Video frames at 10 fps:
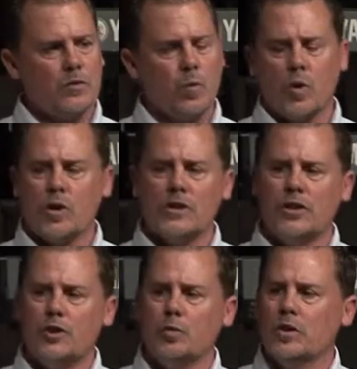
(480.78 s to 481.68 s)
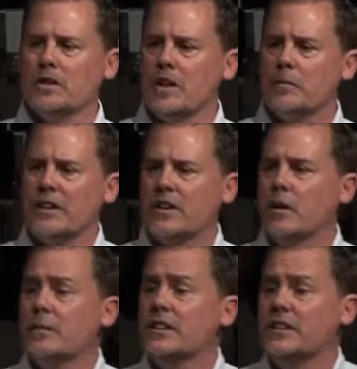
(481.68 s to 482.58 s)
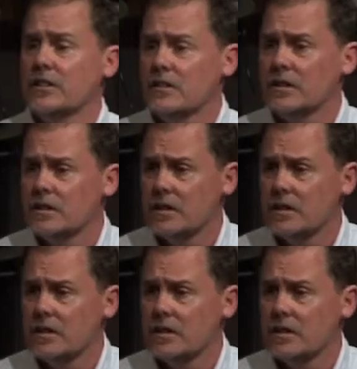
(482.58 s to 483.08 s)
was worried that you wouldn't let me come in here.